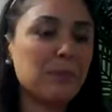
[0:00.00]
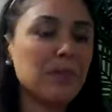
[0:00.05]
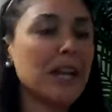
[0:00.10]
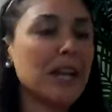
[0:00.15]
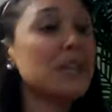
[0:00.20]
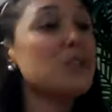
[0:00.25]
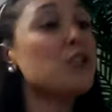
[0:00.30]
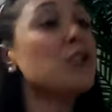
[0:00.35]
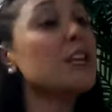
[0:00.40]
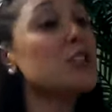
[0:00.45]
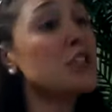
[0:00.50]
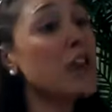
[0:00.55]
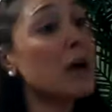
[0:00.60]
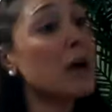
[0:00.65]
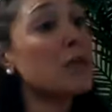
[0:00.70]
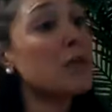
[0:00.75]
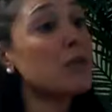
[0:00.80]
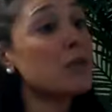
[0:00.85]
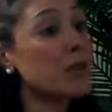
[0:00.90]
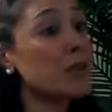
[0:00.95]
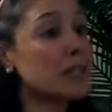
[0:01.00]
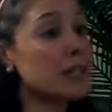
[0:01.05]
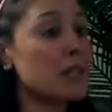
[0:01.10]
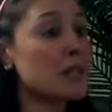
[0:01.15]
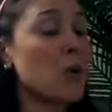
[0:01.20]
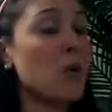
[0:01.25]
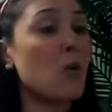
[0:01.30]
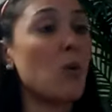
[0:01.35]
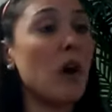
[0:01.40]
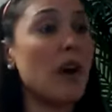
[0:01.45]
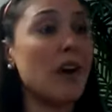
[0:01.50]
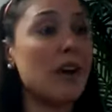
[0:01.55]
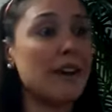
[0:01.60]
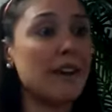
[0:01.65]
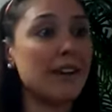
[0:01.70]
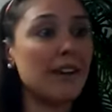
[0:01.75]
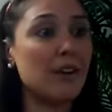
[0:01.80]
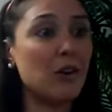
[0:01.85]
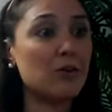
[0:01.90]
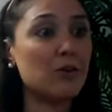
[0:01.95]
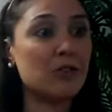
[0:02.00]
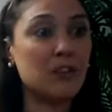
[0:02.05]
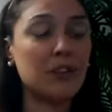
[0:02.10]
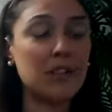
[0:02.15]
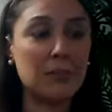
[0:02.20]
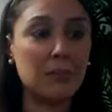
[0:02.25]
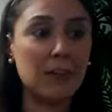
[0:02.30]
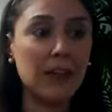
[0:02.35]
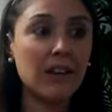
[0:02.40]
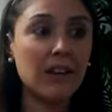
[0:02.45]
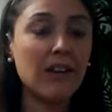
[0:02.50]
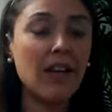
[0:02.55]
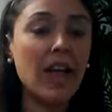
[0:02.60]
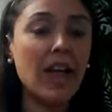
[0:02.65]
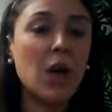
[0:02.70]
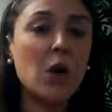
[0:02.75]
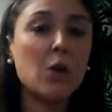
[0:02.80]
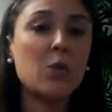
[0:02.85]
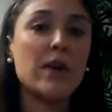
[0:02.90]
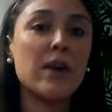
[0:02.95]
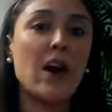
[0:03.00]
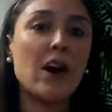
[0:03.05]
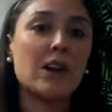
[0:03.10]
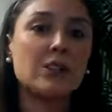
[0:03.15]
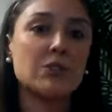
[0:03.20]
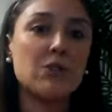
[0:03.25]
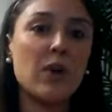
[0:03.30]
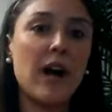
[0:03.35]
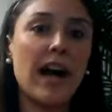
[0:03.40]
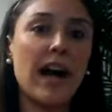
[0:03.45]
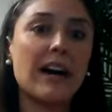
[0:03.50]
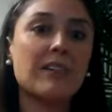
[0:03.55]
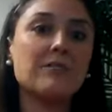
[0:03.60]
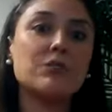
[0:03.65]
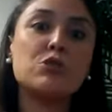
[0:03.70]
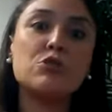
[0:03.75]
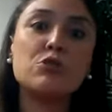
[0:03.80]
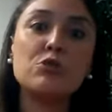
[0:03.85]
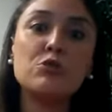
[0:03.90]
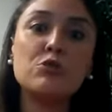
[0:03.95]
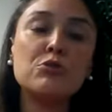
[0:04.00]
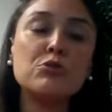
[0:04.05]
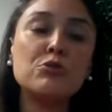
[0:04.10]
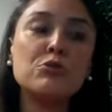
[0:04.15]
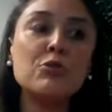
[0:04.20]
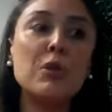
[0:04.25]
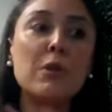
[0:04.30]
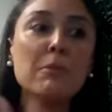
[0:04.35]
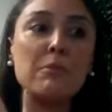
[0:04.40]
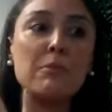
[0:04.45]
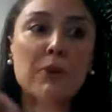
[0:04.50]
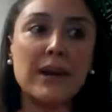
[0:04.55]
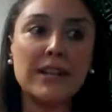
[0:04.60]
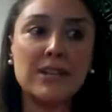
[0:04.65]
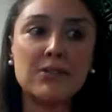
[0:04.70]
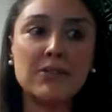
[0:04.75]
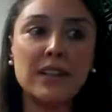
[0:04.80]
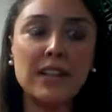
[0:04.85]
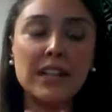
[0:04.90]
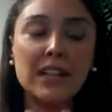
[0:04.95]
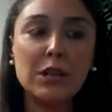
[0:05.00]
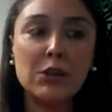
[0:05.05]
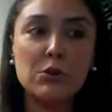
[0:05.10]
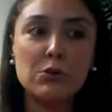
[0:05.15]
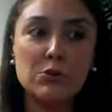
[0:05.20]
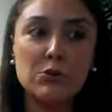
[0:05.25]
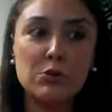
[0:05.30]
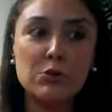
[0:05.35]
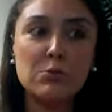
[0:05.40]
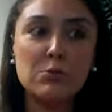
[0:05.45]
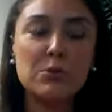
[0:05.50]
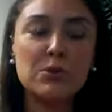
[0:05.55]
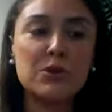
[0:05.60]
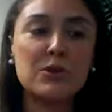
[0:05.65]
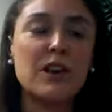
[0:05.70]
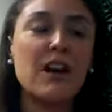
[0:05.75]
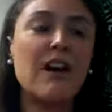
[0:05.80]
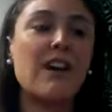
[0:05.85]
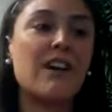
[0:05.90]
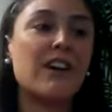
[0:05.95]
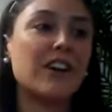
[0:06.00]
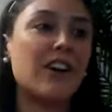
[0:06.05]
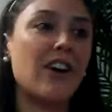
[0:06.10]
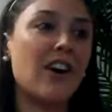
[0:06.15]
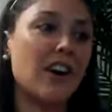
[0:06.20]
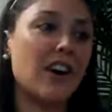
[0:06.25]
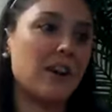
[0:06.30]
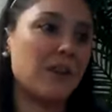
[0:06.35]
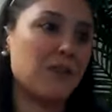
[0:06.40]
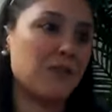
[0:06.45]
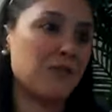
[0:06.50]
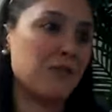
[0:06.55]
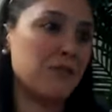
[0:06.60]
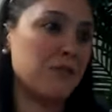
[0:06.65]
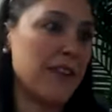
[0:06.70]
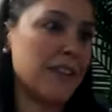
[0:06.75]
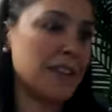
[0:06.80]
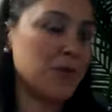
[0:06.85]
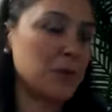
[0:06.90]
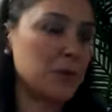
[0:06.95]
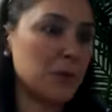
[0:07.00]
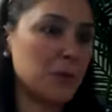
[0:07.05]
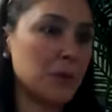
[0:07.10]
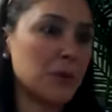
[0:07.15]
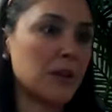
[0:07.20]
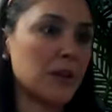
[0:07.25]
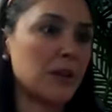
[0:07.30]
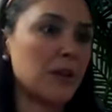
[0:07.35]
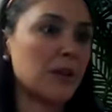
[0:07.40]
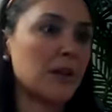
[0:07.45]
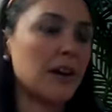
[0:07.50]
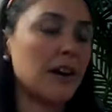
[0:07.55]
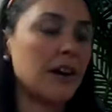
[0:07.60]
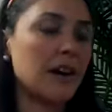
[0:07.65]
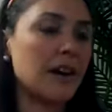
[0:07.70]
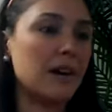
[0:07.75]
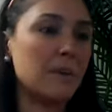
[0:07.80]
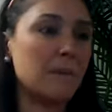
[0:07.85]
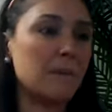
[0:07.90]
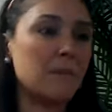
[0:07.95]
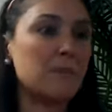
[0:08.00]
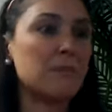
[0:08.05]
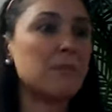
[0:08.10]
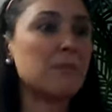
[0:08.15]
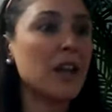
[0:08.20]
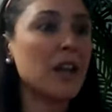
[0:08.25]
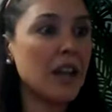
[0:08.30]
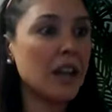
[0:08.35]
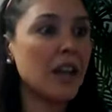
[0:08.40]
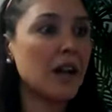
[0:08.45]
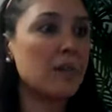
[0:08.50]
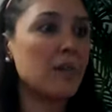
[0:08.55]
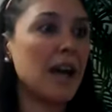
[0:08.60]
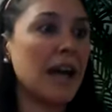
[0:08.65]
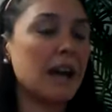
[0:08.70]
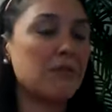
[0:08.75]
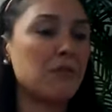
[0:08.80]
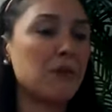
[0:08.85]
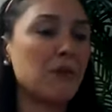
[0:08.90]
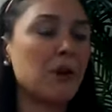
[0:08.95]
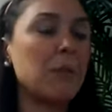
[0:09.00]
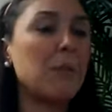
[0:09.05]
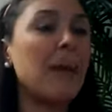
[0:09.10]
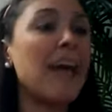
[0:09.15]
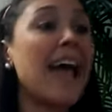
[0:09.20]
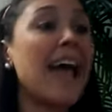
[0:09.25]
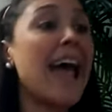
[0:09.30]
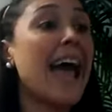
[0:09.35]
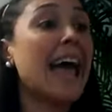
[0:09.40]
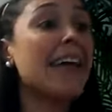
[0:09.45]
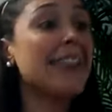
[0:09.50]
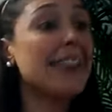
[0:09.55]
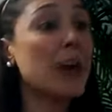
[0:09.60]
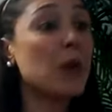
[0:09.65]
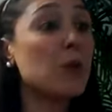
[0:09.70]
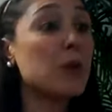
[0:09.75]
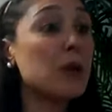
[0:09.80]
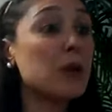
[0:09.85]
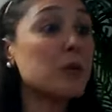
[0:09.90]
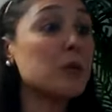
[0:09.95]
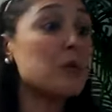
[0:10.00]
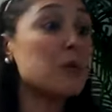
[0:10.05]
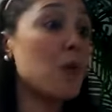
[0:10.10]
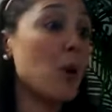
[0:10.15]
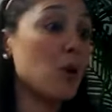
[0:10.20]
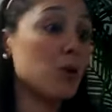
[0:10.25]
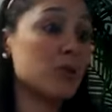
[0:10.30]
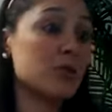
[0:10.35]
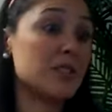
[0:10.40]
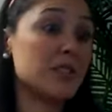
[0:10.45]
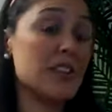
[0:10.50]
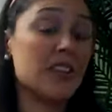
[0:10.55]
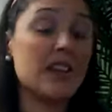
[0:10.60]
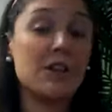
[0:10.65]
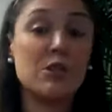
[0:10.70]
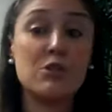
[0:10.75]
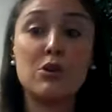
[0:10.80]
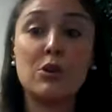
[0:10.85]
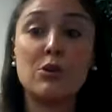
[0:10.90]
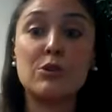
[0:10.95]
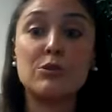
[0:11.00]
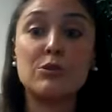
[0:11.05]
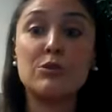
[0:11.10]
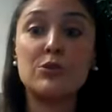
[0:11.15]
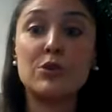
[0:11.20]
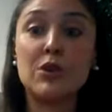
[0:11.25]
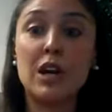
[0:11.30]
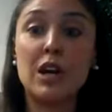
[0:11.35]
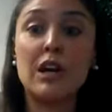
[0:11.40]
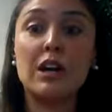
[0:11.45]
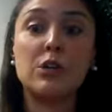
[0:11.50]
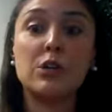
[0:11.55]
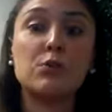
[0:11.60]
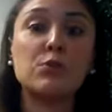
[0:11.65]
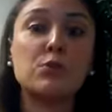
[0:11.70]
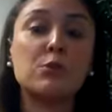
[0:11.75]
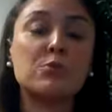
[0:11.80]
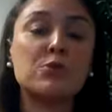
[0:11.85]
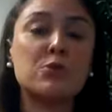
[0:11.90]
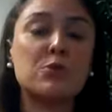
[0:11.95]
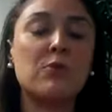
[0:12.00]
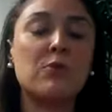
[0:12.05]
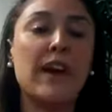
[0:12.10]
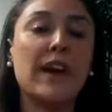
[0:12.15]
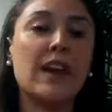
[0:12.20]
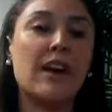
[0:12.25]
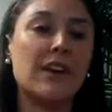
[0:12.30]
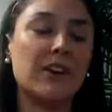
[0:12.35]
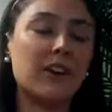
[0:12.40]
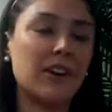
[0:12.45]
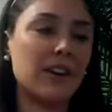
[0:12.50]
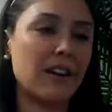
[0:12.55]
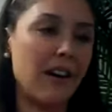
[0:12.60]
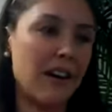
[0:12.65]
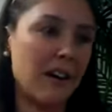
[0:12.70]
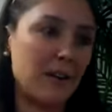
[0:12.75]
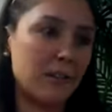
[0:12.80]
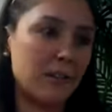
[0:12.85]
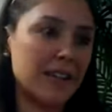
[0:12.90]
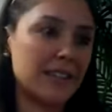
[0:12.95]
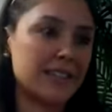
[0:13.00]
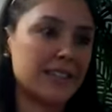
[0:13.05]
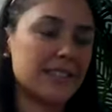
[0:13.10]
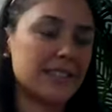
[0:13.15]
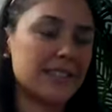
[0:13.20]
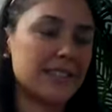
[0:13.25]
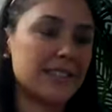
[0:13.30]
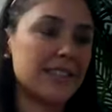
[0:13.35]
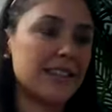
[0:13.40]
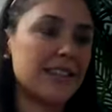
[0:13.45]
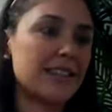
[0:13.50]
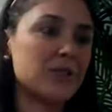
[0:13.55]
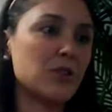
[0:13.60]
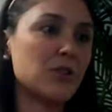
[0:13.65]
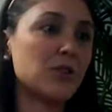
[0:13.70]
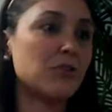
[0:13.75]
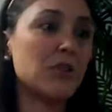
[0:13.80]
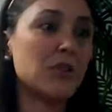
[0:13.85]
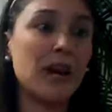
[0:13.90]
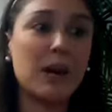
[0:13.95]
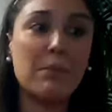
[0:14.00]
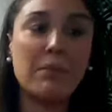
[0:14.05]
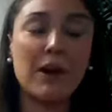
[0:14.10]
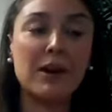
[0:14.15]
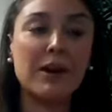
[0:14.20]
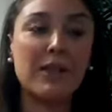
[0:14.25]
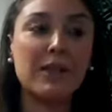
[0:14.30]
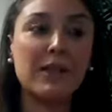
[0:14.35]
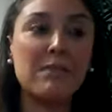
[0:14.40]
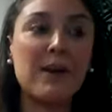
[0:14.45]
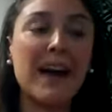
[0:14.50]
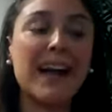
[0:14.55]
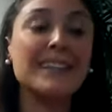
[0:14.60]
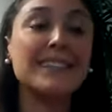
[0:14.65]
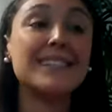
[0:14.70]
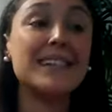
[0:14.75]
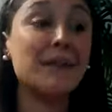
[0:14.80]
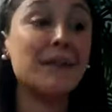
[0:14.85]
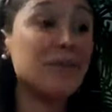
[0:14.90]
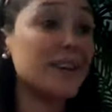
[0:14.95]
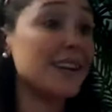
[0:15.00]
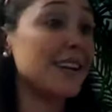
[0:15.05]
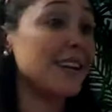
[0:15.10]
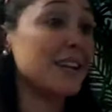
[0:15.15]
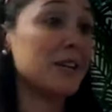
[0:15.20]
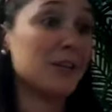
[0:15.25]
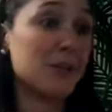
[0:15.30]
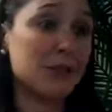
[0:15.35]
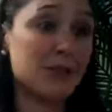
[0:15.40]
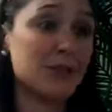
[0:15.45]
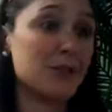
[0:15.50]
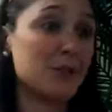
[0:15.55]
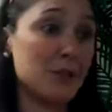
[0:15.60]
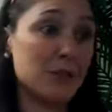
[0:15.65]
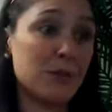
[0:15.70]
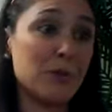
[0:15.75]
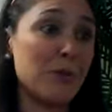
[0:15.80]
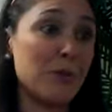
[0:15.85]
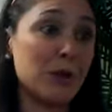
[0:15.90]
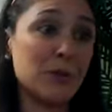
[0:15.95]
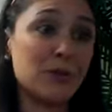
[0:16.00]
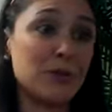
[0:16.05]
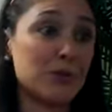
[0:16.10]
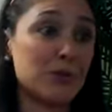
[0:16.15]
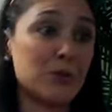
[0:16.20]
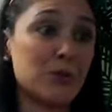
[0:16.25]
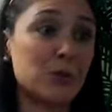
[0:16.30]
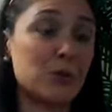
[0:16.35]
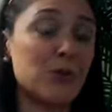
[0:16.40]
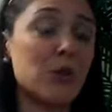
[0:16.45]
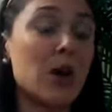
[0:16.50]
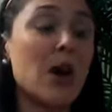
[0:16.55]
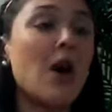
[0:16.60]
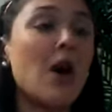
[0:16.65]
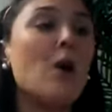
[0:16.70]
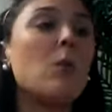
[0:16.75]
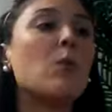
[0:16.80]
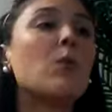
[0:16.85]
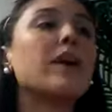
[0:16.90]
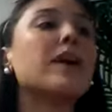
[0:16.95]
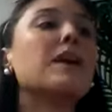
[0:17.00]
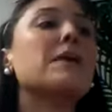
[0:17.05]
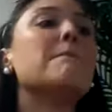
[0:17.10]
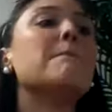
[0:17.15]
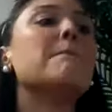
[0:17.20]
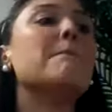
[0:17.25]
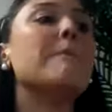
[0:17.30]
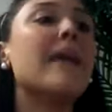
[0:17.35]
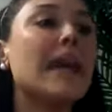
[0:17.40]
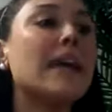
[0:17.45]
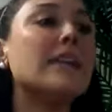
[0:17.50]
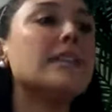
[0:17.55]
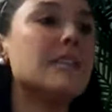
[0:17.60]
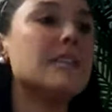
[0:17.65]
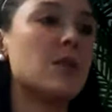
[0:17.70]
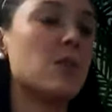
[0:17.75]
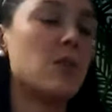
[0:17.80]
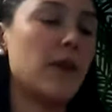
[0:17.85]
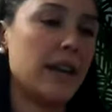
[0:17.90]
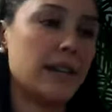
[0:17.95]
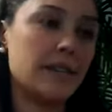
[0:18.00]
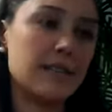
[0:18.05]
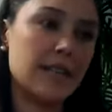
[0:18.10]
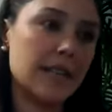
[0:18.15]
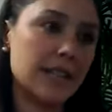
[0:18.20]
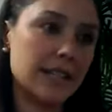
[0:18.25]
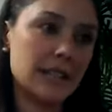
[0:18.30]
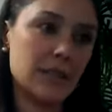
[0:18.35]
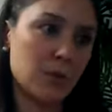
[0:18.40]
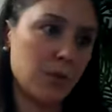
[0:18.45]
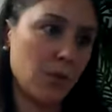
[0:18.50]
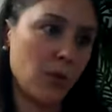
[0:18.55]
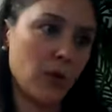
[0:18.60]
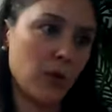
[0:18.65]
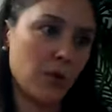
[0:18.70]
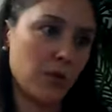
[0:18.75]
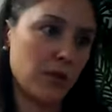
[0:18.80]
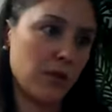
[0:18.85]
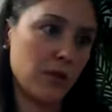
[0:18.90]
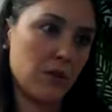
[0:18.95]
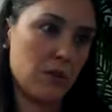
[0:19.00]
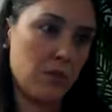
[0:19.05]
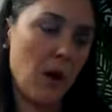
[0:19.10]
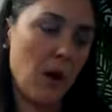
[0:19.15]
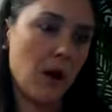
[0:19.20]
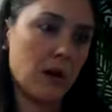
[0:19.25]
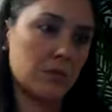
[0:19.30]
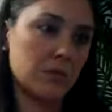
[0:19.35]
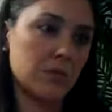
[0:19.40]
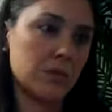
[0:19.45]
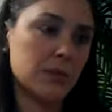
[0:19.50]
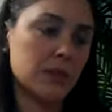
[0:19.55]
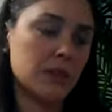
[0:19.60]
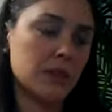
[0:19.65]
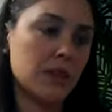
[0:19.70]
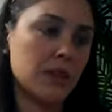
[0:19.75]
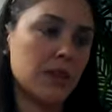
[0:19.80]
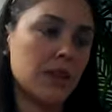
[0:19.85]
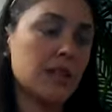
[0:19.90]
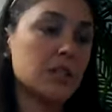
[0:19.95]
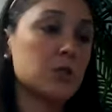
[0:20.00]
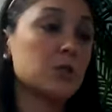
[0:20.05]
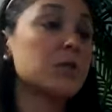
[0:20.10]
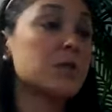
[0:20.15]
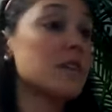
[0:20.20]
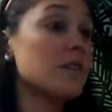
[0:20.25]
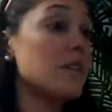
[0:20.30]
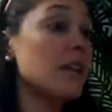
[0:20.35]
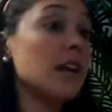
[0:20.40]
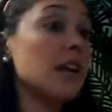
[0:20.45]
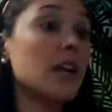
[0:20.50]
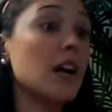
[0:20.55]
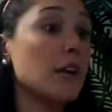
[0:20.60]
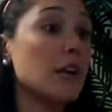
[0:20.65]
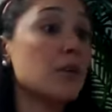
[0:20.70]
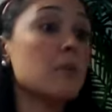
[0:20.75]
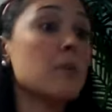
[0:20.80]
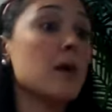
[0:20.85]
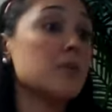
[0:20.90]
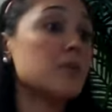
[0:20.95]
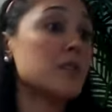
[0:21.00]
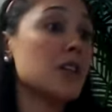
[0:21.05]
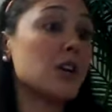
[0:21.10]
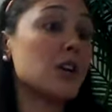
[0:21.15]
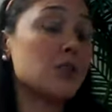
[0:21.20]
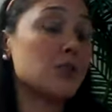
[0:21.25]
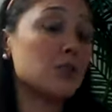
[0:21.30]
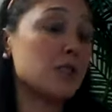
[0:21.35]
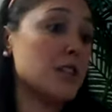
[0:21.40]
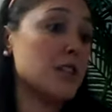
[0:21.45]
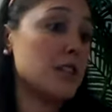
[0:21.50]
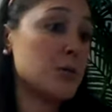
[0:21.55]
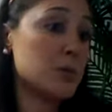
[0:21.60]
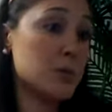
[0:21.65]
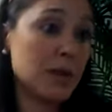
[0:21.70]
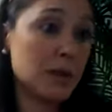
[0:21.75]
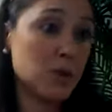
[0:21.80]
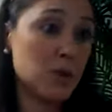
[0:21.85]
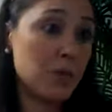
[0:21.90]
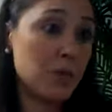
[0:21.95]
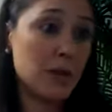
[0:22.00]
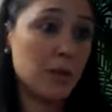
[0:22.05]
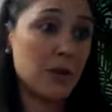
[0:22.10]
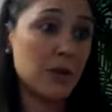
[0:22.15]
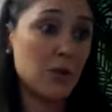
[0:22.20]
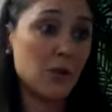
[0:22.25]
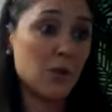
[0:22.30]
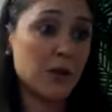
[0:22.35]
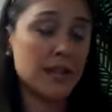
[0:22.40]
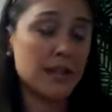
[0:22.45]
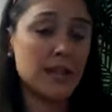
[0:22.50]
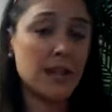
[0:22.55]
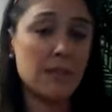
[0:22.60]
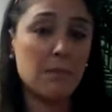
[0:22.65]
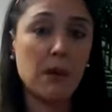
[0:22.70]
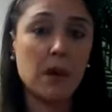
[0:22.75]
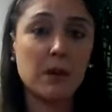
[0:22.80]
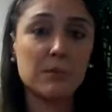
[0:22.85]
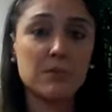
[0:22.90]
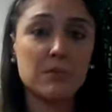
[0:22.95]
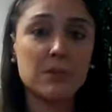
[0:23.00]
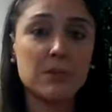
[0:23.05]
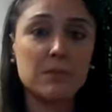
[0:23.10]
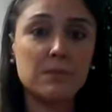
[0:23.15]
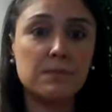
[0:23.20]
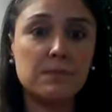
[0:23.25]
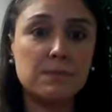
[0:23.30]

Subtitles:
And you can chat with us over email. We also have 2 breastfeeding groups on our Facebook platform, and there we're going to be posting those groups right on our comments. So if you're not part of them, I definitely encourage you to be part of those groups. What an amazing way to get support with other moms, specifically other moms that are using the Spectra Baby USA pumps.